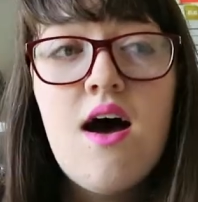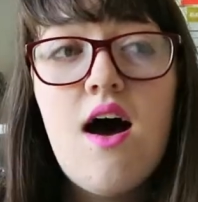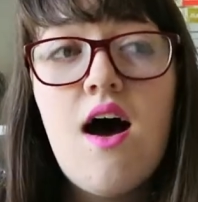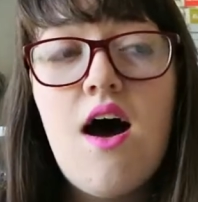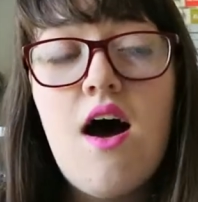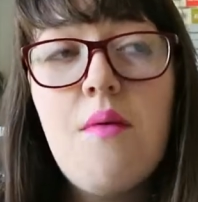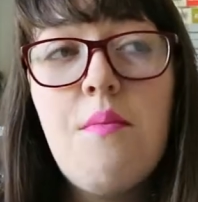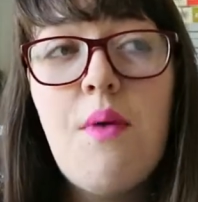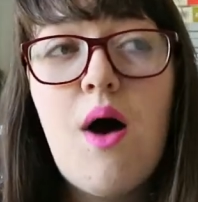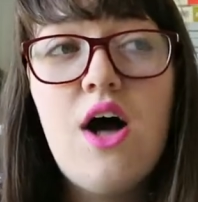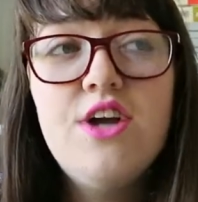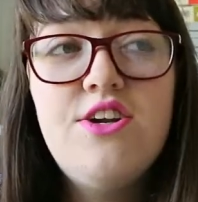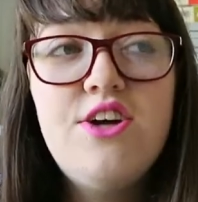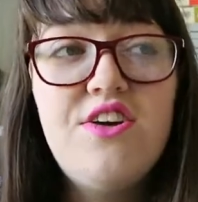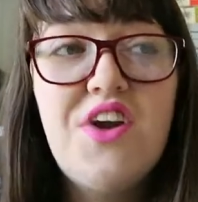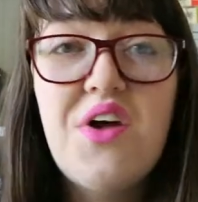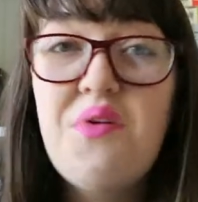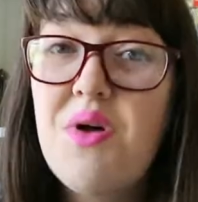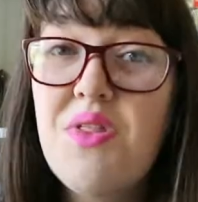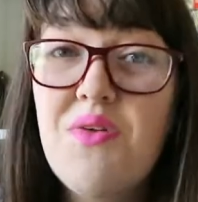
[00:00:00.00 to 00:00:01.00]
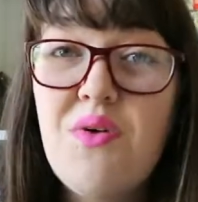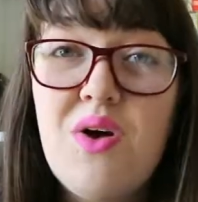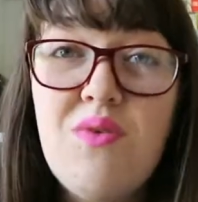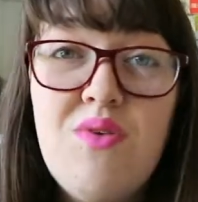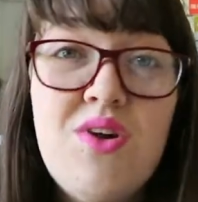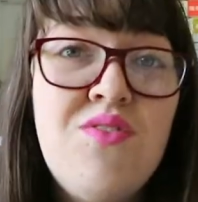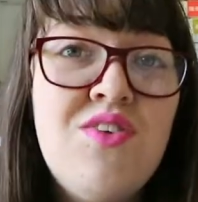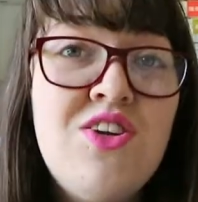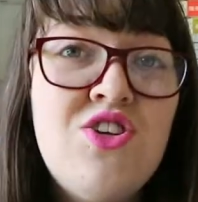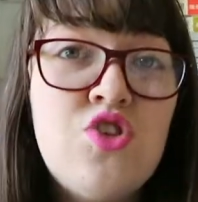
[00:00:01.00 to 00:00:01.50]
I don't know whether I
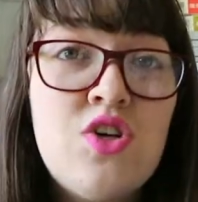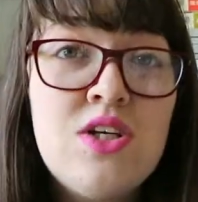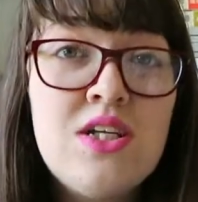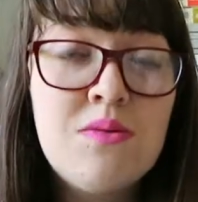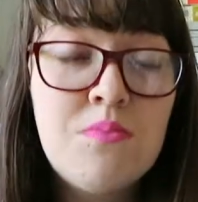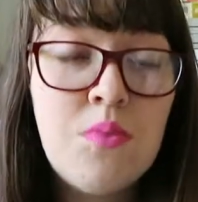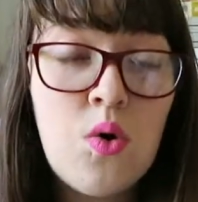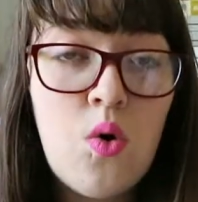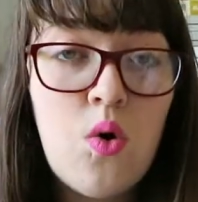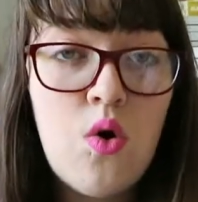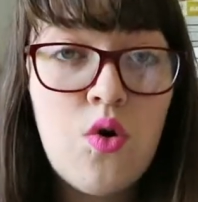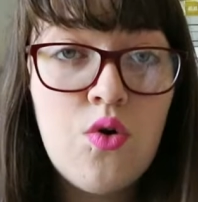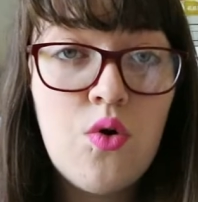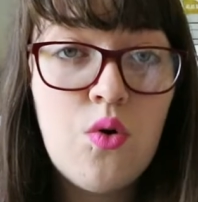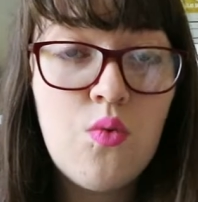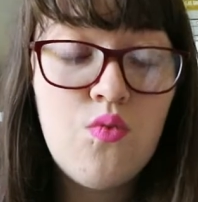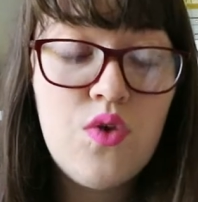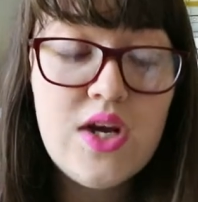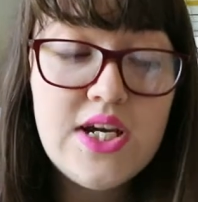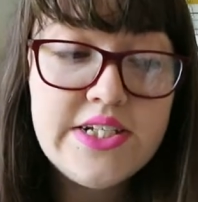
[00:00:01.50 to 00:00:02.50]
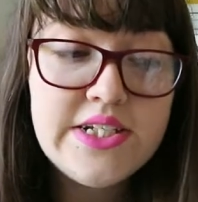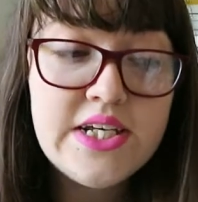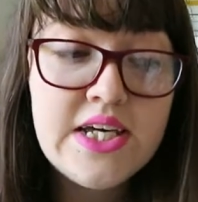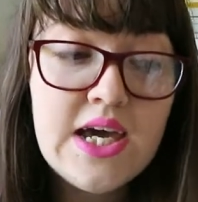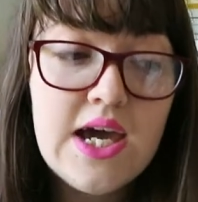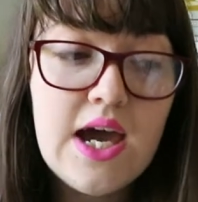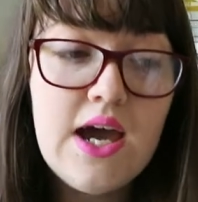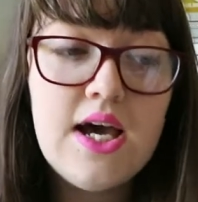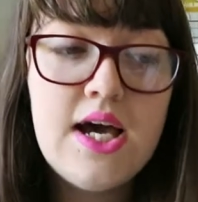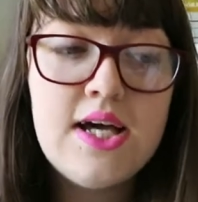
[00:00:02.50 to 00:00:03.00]
would have enjoyed it more on reading
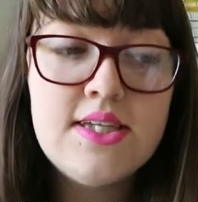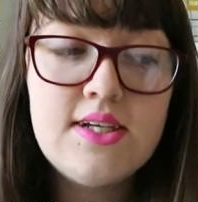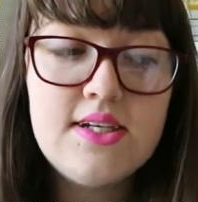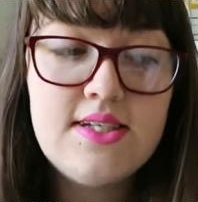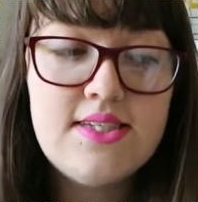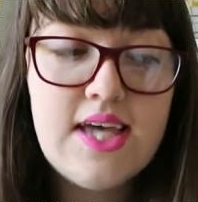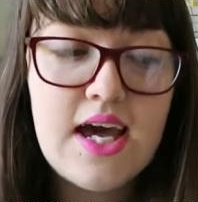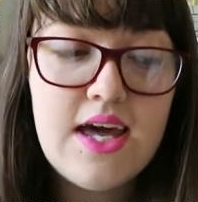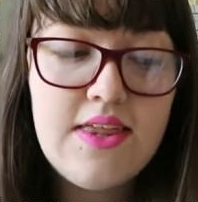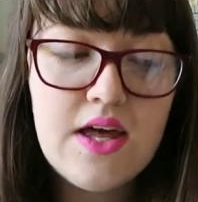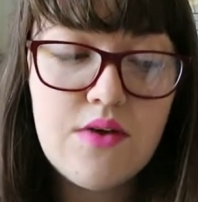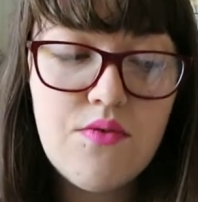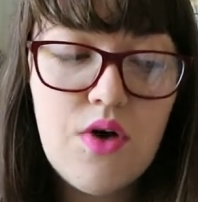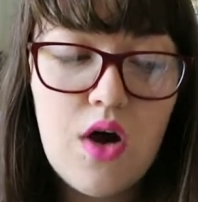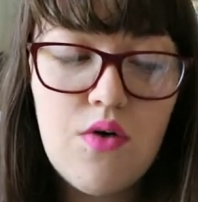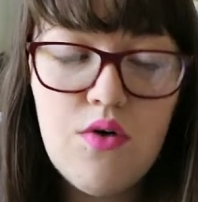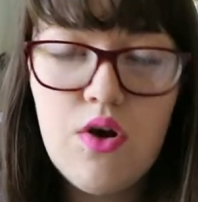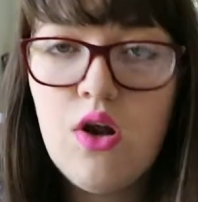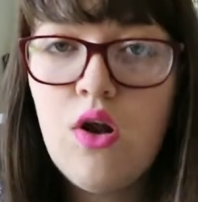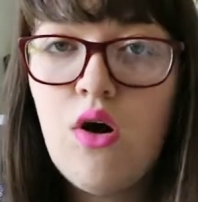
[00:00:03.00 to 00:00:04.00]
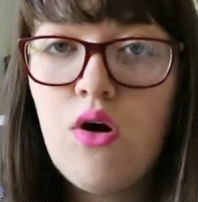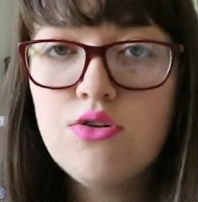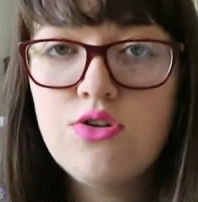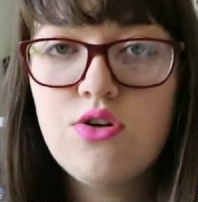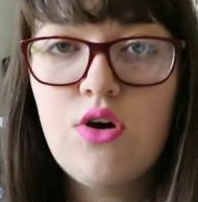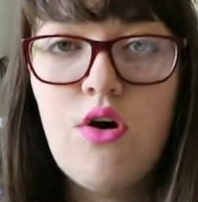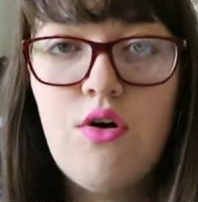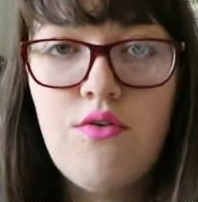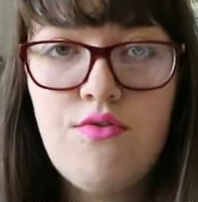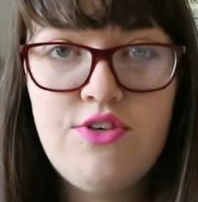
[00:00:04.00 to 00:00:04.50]
it. As I say, there are a lot
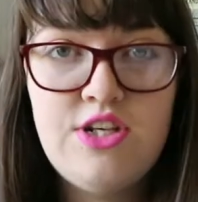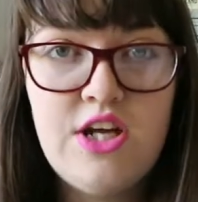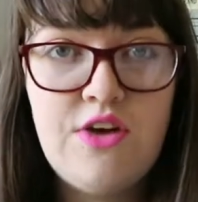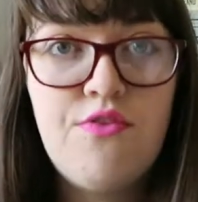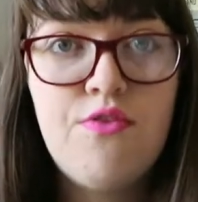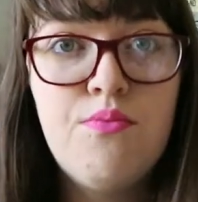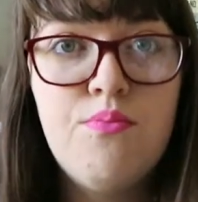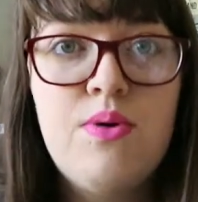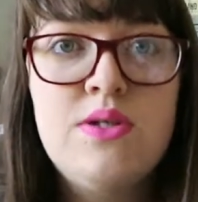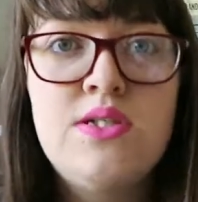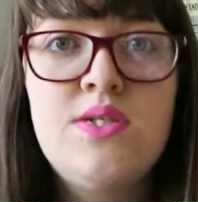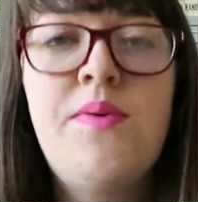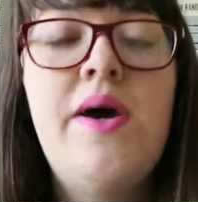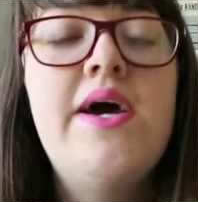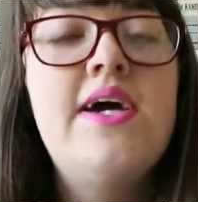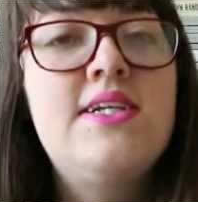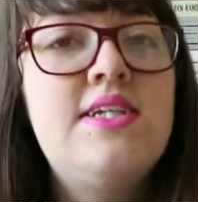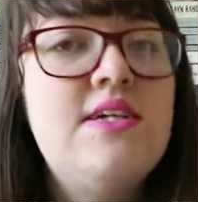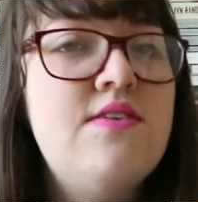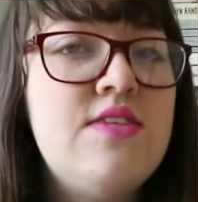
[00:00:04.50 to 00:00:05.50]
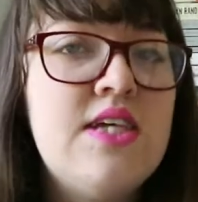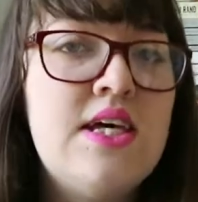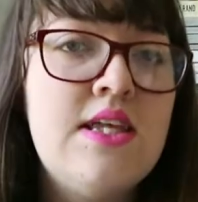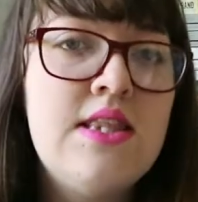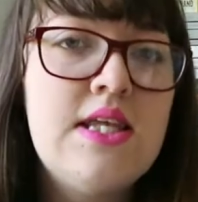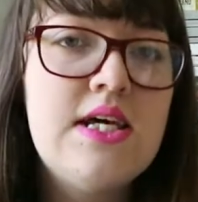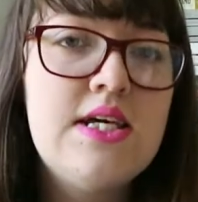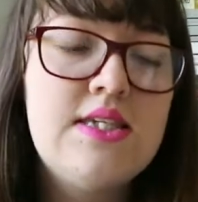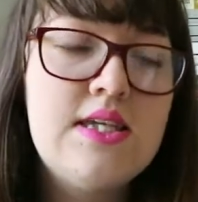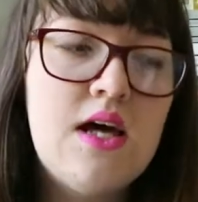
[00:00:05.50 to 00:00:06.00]
of different perspectives
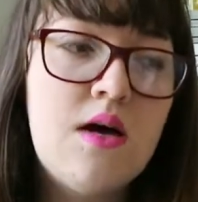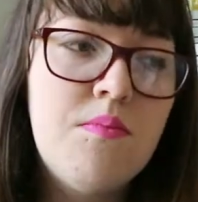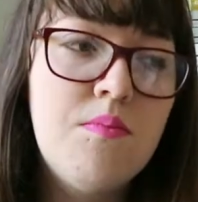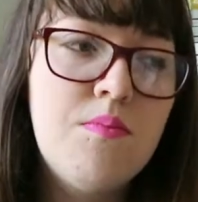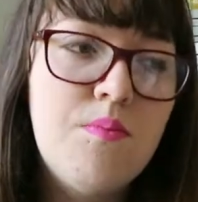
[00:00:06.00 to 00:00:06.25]
in this.